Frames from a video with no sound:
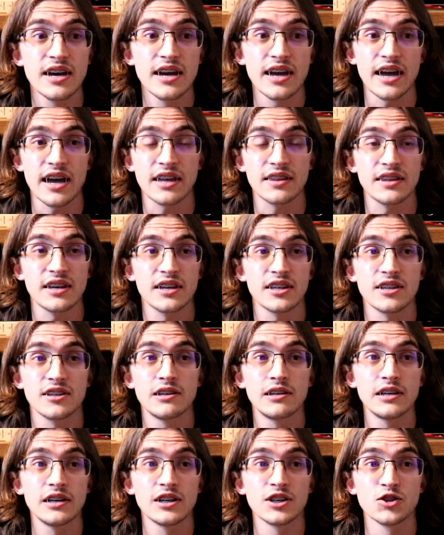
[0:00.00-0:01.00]
and then
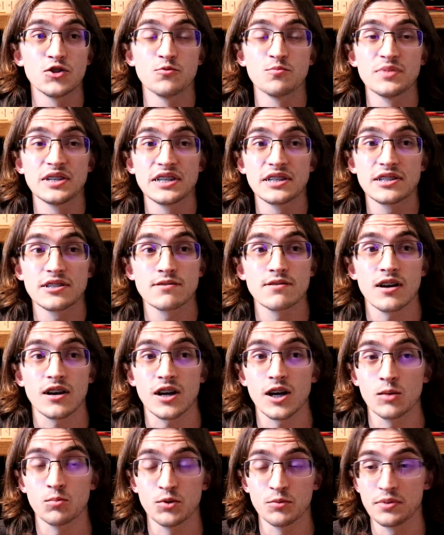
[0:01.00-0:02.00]
you meet a
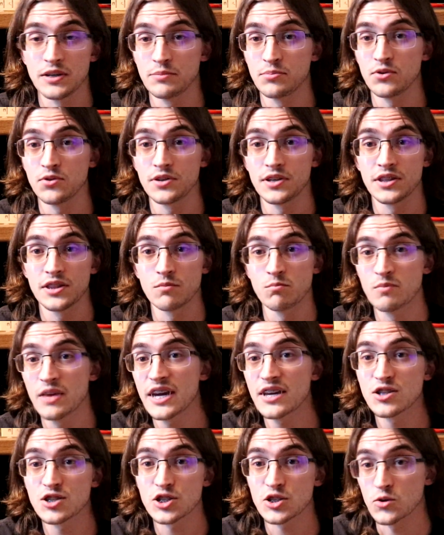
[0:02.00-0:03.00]
couple people in the
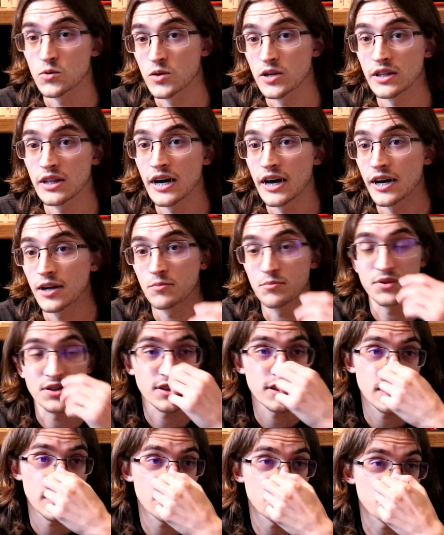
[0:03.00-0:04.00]
main storyline,
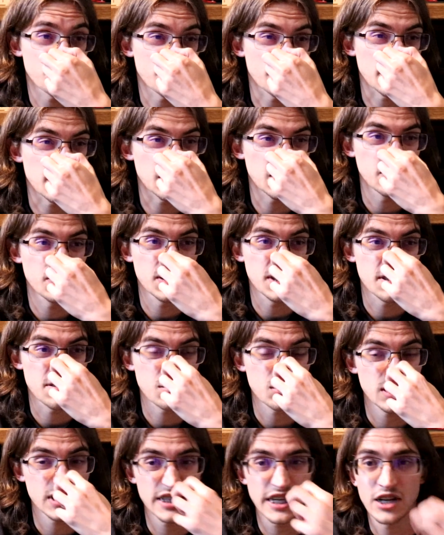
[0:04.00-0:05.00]
but they don't really live in
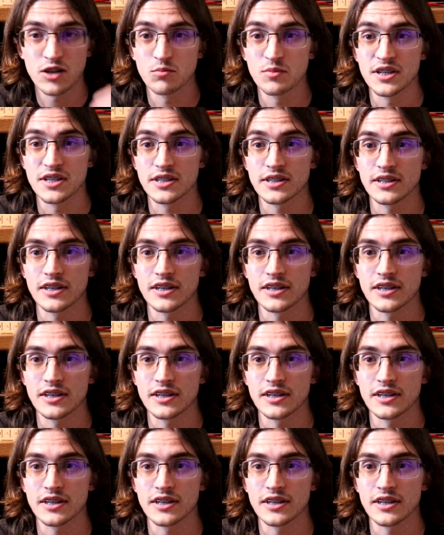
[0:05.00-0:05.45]
settlements.